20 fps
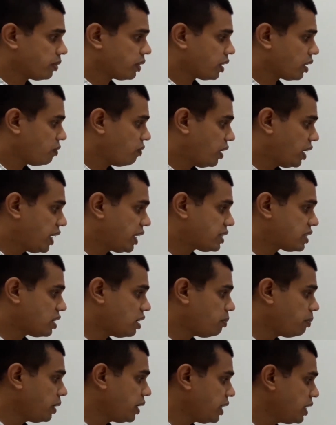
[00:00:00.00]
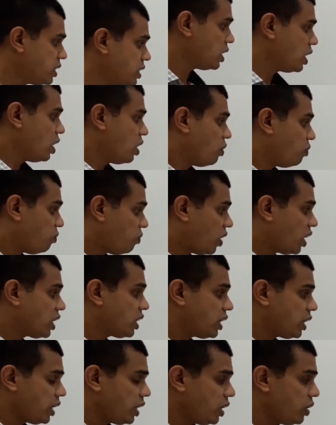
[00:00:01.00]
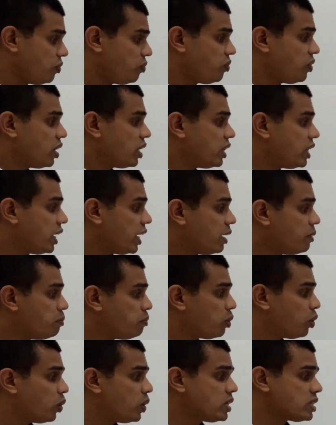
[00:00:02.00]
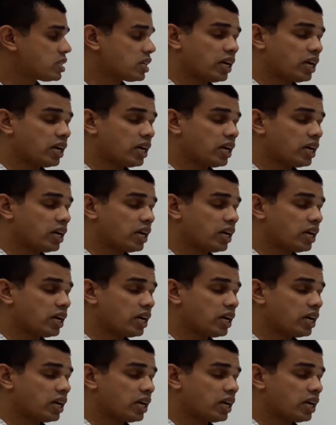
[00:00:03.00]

One example is, what if the employees are